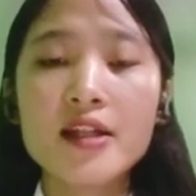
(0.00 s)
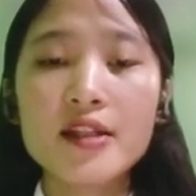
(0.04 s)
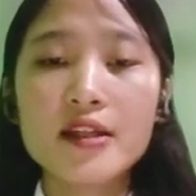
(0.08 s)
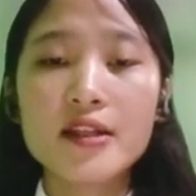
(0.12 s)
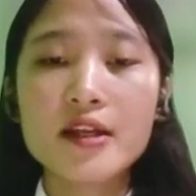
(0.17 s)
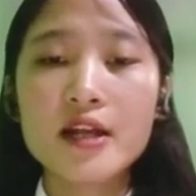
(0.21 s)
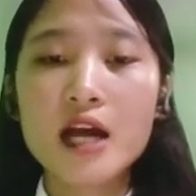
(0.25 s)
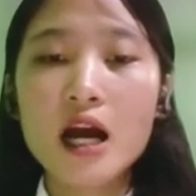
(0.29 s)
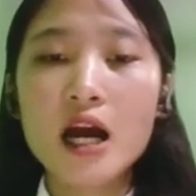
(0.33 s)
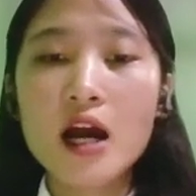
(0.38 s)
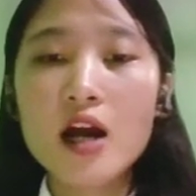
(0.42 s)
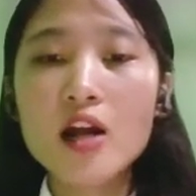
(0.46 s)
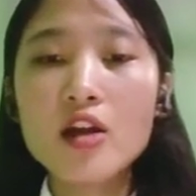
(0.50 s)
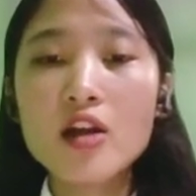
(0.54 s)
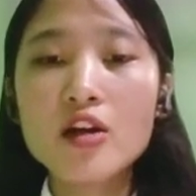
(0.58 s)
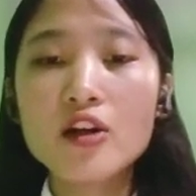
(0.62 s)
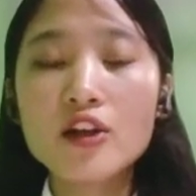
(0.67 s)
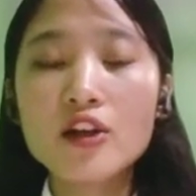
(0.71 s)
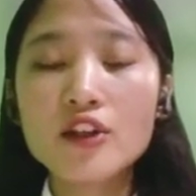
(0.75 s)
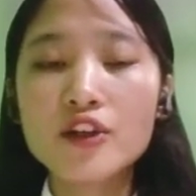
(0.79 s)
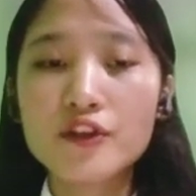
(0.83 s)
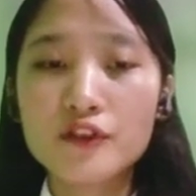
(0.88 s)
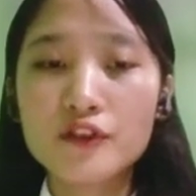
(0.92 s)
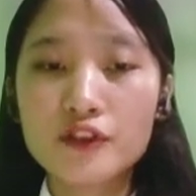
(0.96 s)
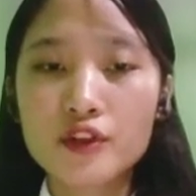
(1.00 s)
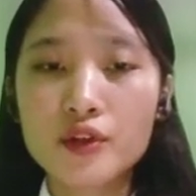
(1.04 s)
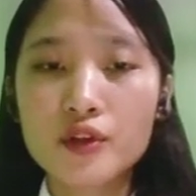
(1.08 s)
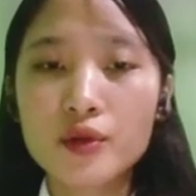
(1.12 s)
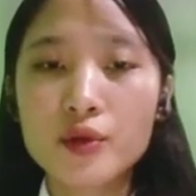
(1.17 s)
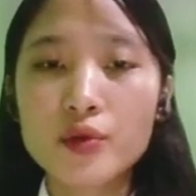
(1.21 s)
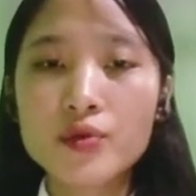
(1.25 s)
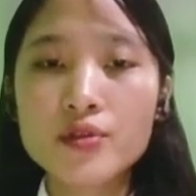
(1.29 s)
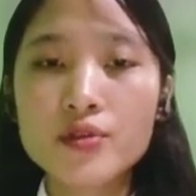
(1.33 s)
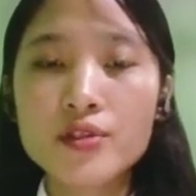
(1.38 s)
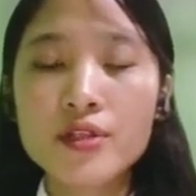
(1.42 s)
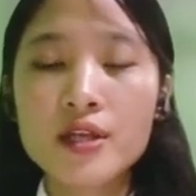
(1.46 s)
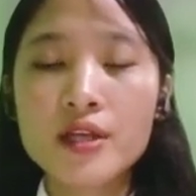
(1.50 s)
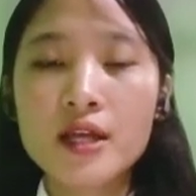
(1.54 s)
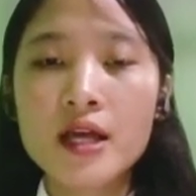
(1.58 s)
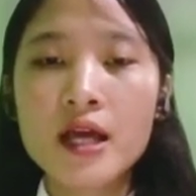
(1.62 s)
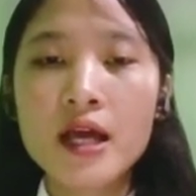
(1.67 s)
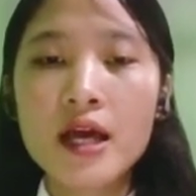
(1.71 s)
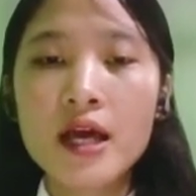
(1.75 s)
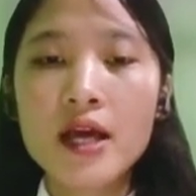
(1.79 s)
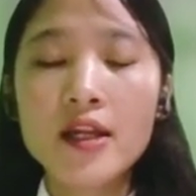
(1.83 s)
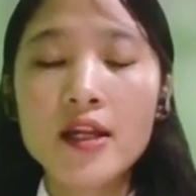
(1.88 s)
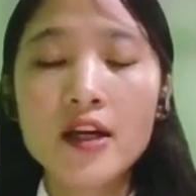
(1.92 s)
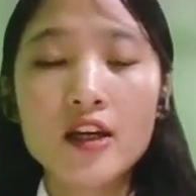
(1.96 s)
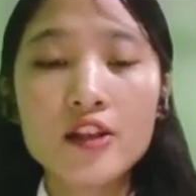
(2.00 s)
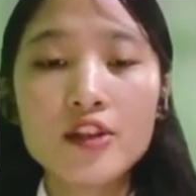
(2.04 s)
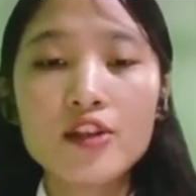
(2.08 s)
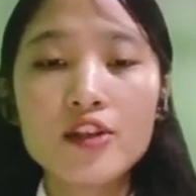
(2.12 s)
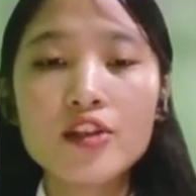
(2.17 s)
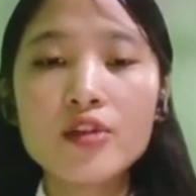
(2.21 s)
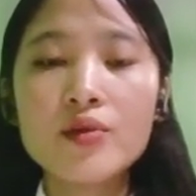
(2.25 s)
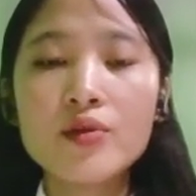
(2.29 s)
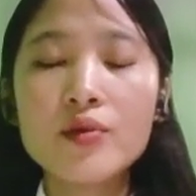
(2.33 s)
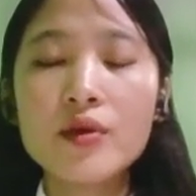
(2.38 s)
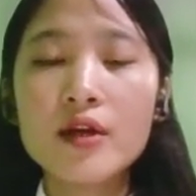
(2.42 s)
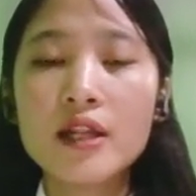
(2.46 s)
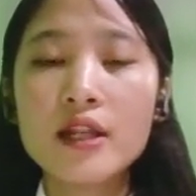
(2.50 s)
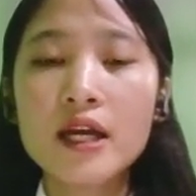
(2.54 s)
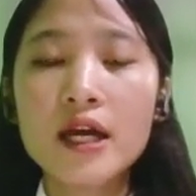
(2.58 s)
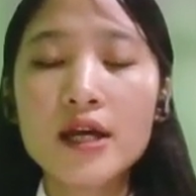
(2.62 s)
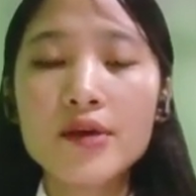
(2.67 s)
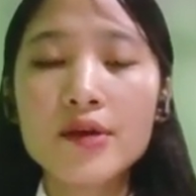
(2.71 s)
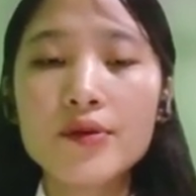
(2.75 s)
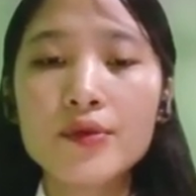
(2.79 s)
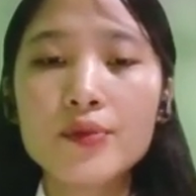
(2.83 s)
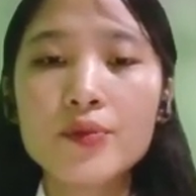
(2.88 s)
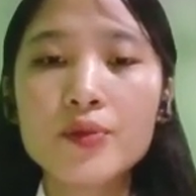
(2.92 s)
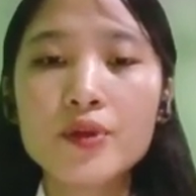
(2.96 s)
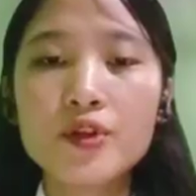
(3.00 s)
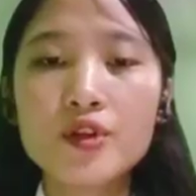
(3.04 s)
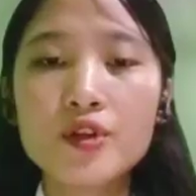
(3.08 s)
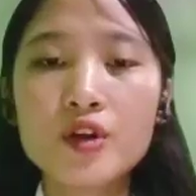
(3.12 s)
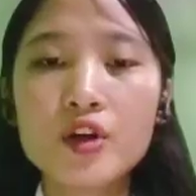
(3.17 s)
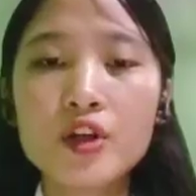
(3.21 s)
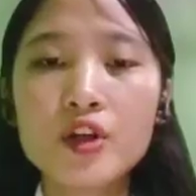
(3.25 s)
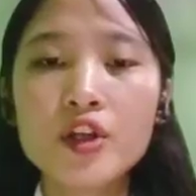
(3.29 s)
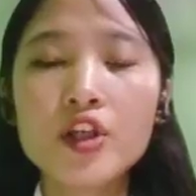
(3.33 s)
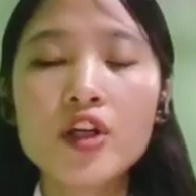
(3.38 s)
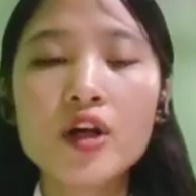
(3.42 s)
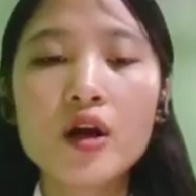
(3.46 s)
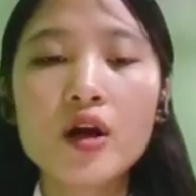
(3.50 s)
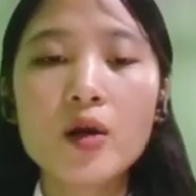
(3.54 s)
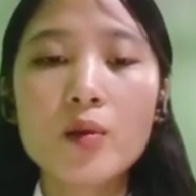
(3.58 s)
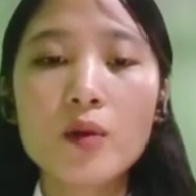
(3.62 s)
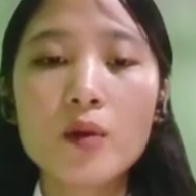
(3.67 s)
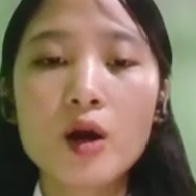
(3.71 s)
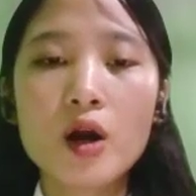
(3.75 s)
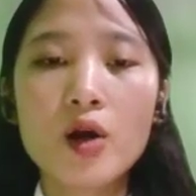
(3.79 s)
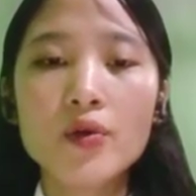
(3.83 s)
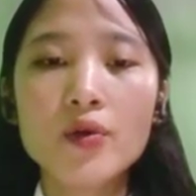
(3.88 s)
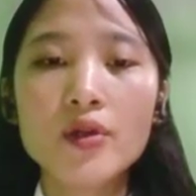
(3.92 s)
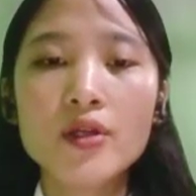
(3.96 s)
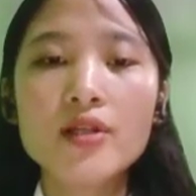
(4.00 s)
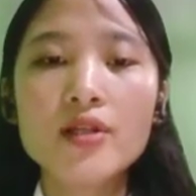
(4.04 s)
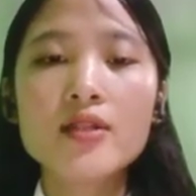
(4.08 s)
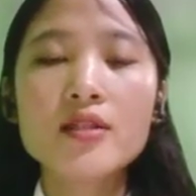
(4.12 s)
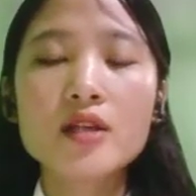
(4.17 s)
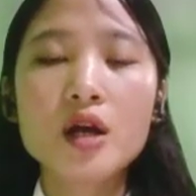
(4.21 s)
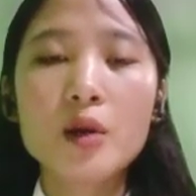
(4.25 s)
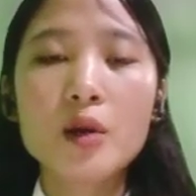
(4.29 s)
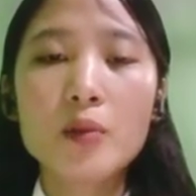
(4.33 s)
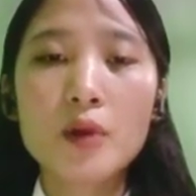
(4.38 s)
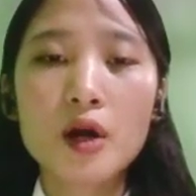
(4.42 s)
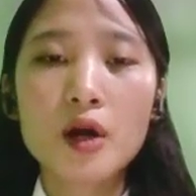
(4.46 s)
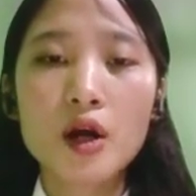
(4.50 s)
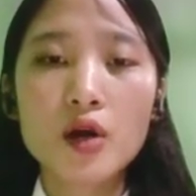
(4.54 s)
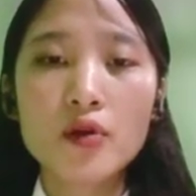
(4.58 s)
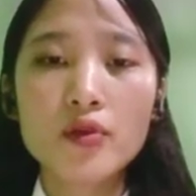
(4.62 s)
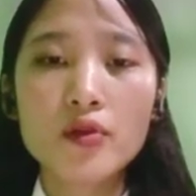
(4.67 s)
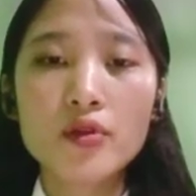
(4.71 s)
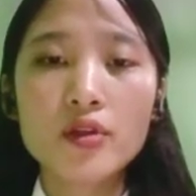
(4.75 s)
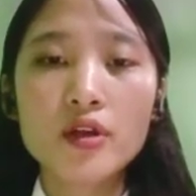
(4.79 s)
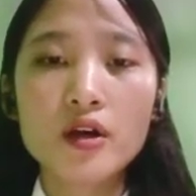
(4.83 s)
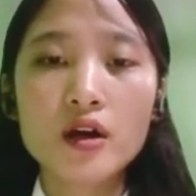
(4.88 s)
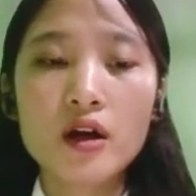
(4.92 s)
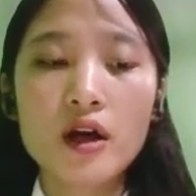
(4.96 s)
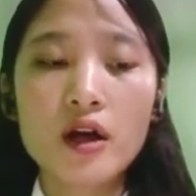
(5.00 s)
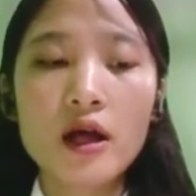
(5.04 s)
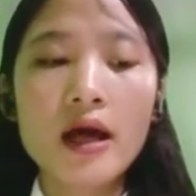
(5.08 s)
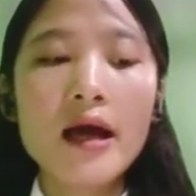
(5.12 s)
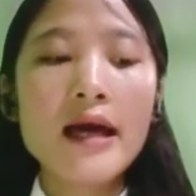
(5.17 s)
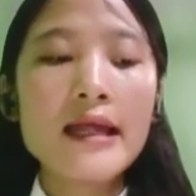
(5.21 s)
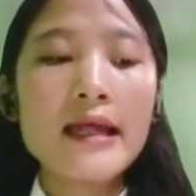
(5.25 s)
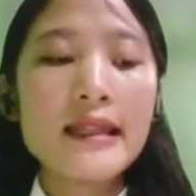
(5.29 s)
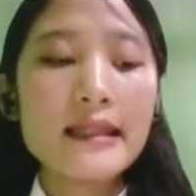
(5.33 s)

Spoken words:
There are other views, and another one I will be talking about is about the